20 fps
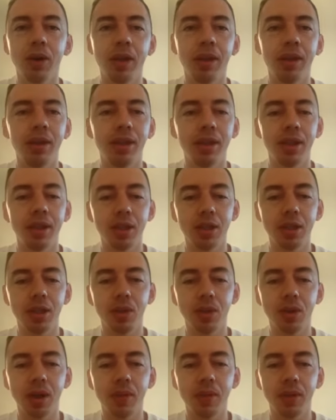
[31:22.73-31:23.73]
I think, Tanisha,
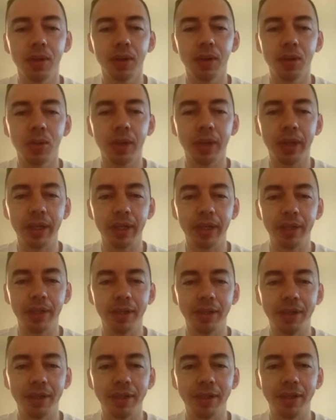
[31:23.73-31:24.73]
you cover
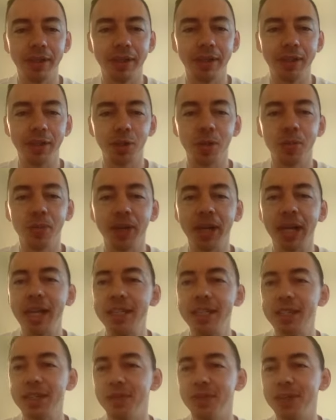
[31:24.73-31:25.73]
quite
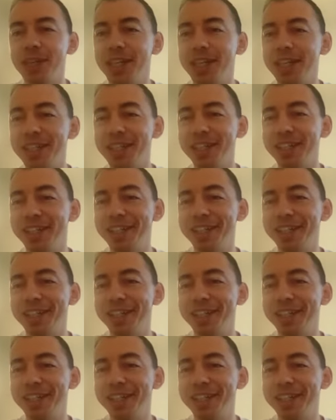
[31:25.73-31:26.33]
comprehensively